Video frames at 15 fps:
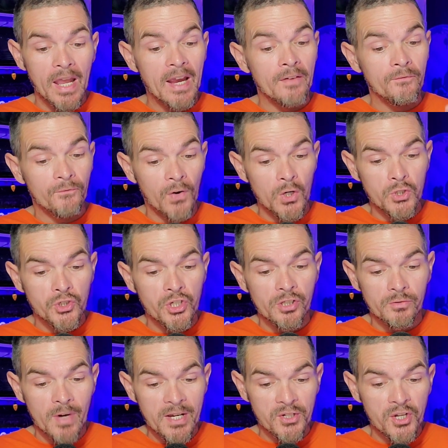and
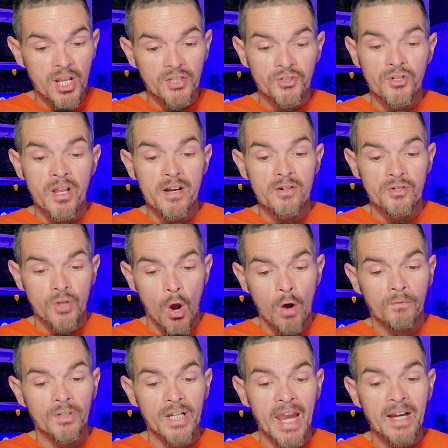first-generation engineers
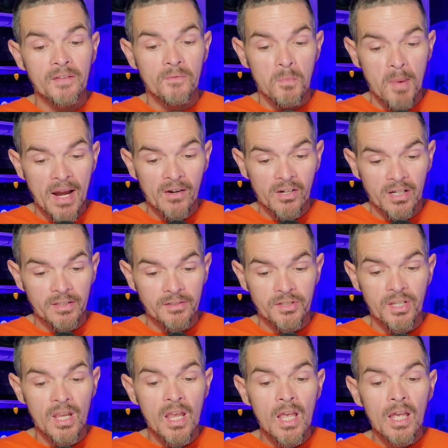over Native Americans